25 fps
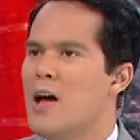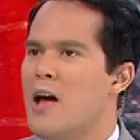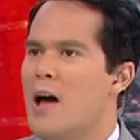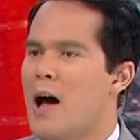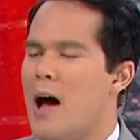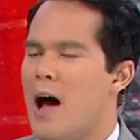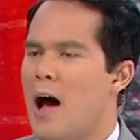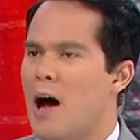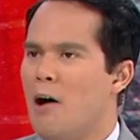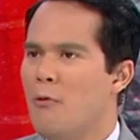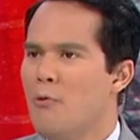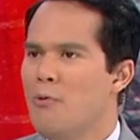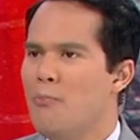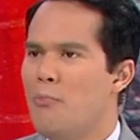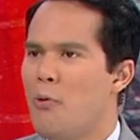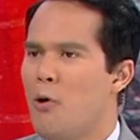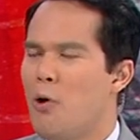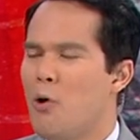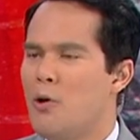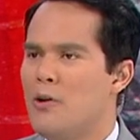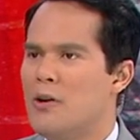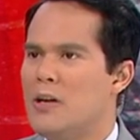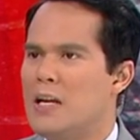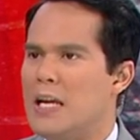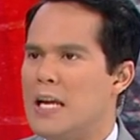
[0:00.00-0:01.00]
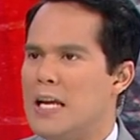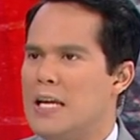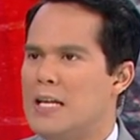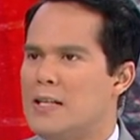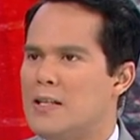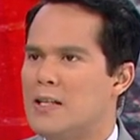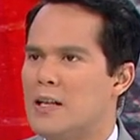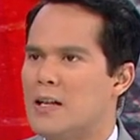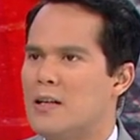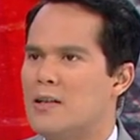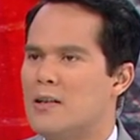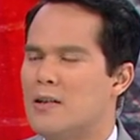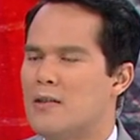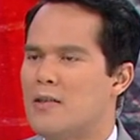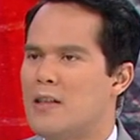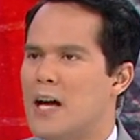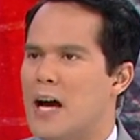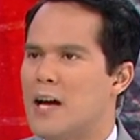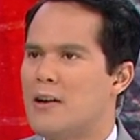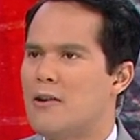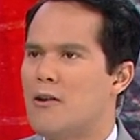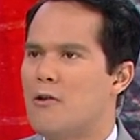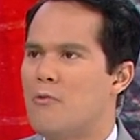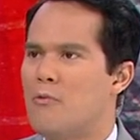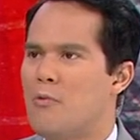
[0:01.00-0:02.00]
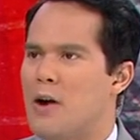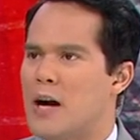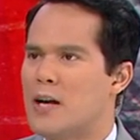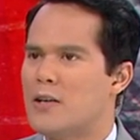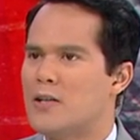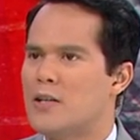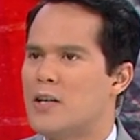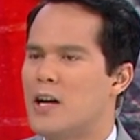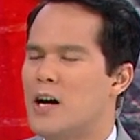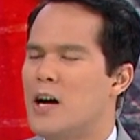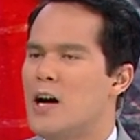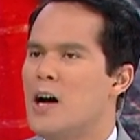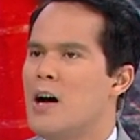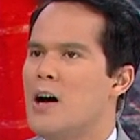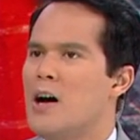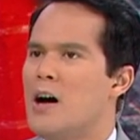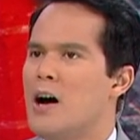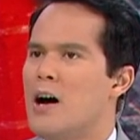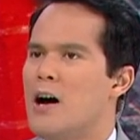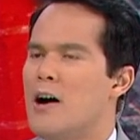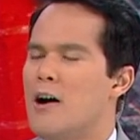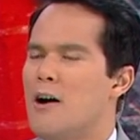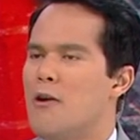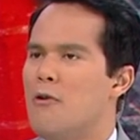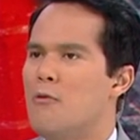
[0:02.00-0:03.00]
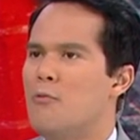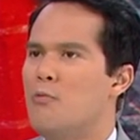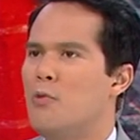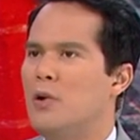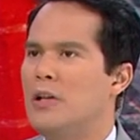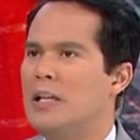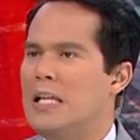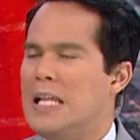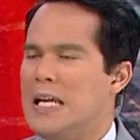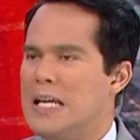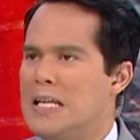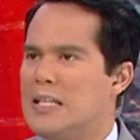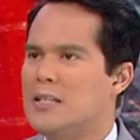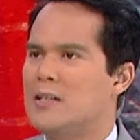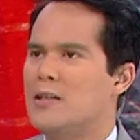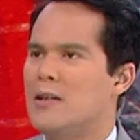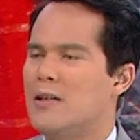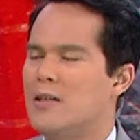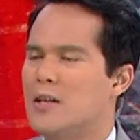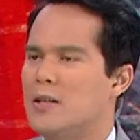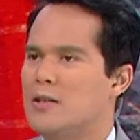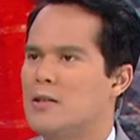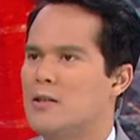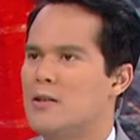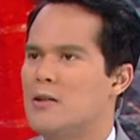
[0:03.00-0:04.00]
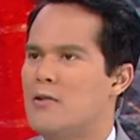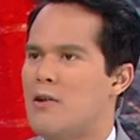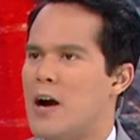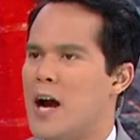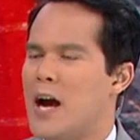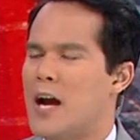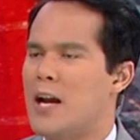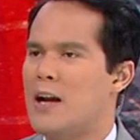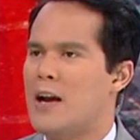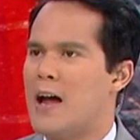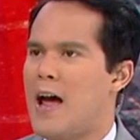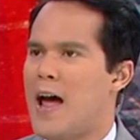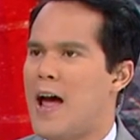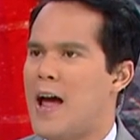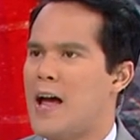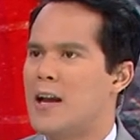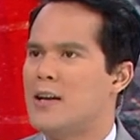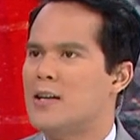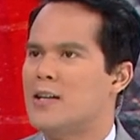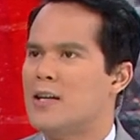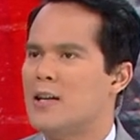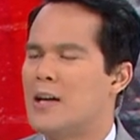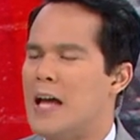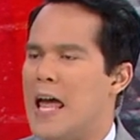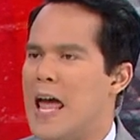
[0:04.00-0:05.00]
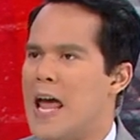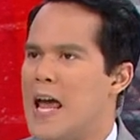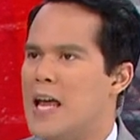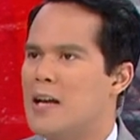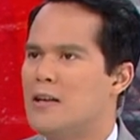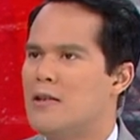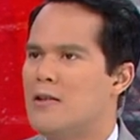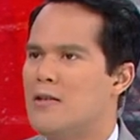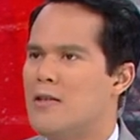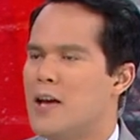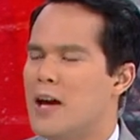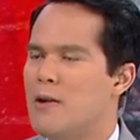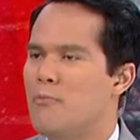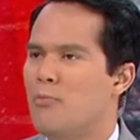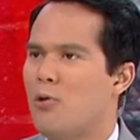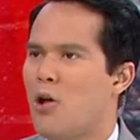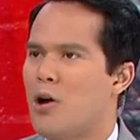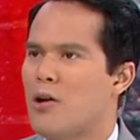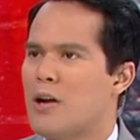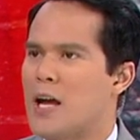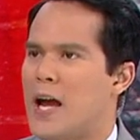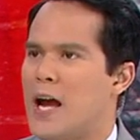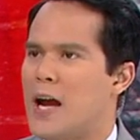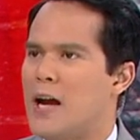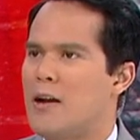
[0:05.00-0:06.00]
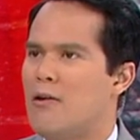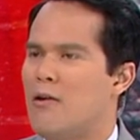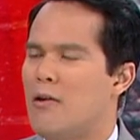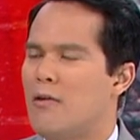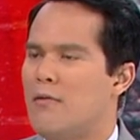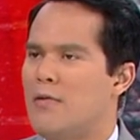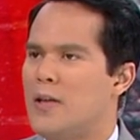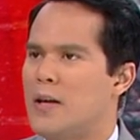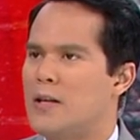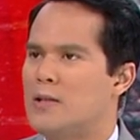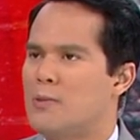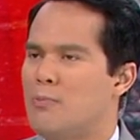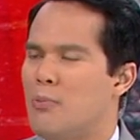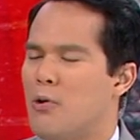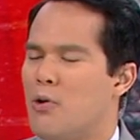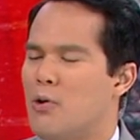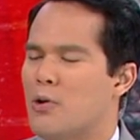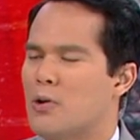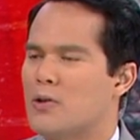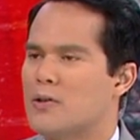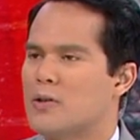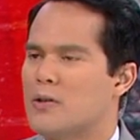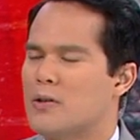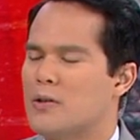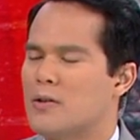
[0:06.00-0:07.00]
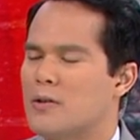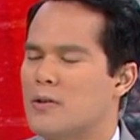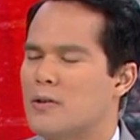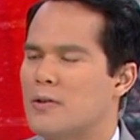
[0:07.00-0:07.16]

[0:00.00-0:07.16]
How important is it that Russia uh, release this grain and uh, end their blockade of these ports?